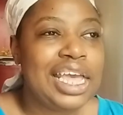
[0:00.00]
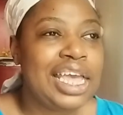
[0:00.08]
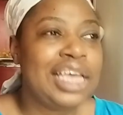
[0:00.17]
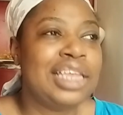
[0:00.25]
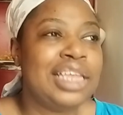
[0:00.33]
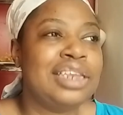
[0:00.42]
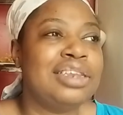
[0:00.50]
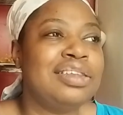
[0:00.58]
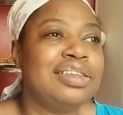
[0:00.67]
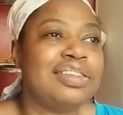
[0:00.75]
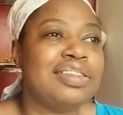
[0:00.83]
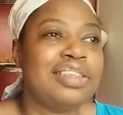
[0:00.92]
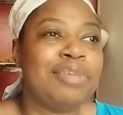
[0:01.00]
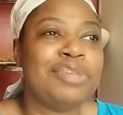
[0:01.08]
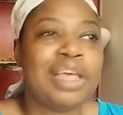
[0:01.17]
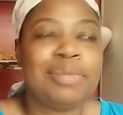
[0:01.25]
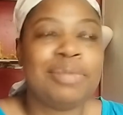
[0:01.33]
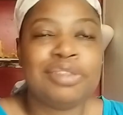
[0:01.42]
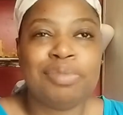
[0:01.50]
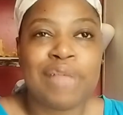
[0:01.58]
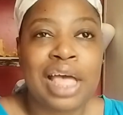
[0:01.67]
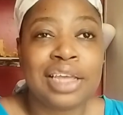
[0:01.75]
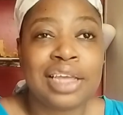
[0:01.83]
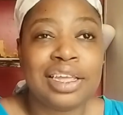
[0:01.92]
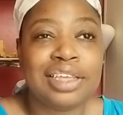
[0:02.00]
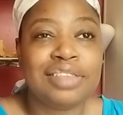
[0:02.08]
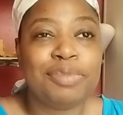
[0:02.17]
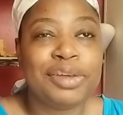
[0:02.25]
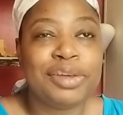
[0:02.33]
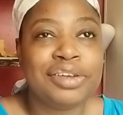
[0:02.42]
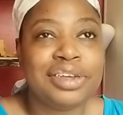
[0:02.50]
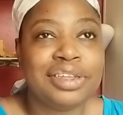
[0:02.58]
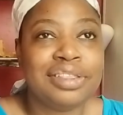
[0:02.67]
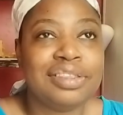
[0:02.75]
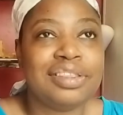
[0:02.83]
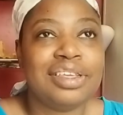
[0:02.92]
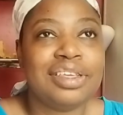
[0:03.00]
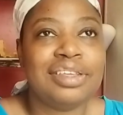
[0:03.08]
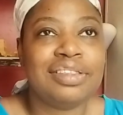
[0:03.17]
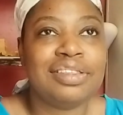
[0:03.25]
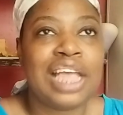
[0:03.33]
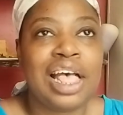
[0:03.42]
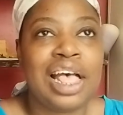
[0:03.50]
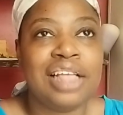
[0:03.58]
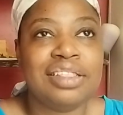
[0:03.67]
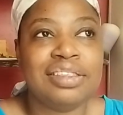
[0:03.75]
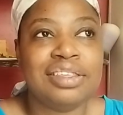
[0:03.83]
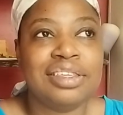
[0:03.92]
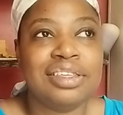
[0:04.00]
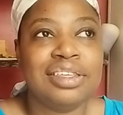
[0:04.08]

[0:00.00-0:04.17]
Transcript: And sometimes the Black experience is not